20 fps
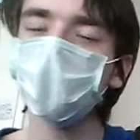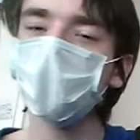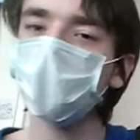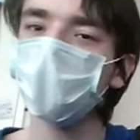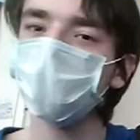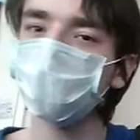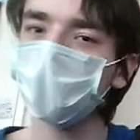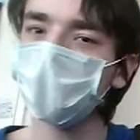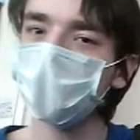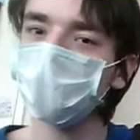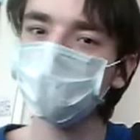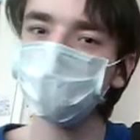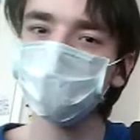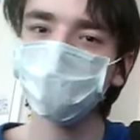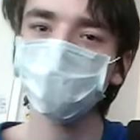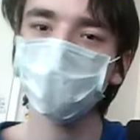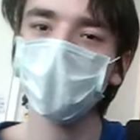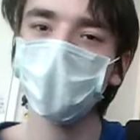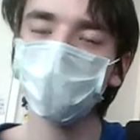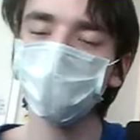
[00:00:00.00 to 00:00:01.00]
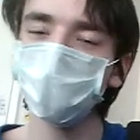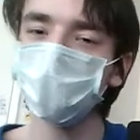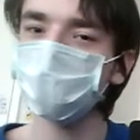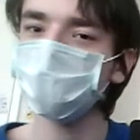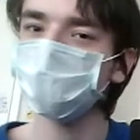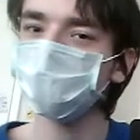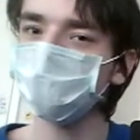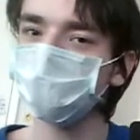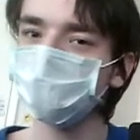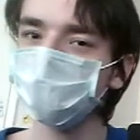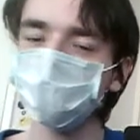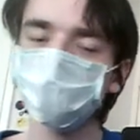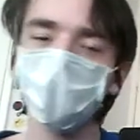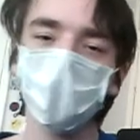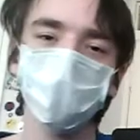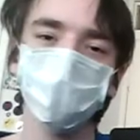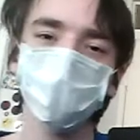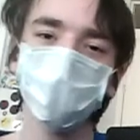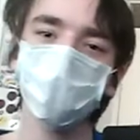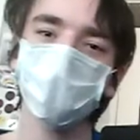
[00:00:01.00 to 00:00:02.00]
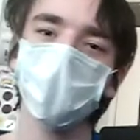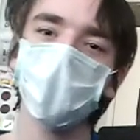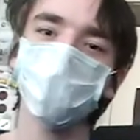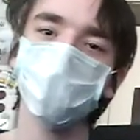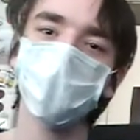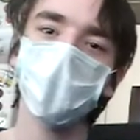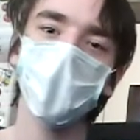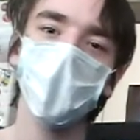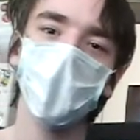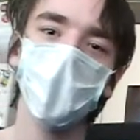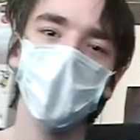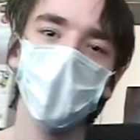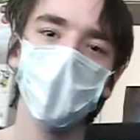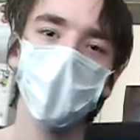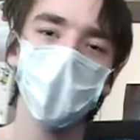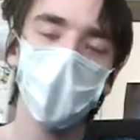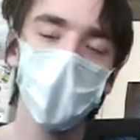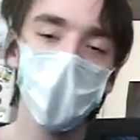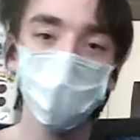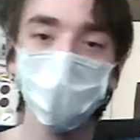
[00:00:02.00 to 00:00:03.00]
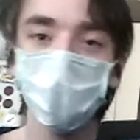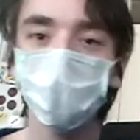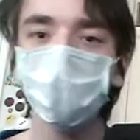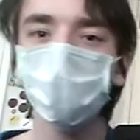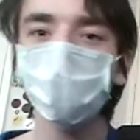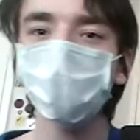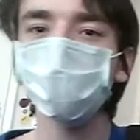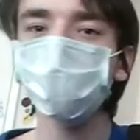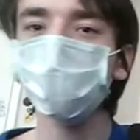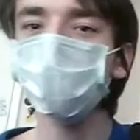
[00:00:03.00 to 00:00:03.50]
on my Instagram and just changing it up, I'm in a good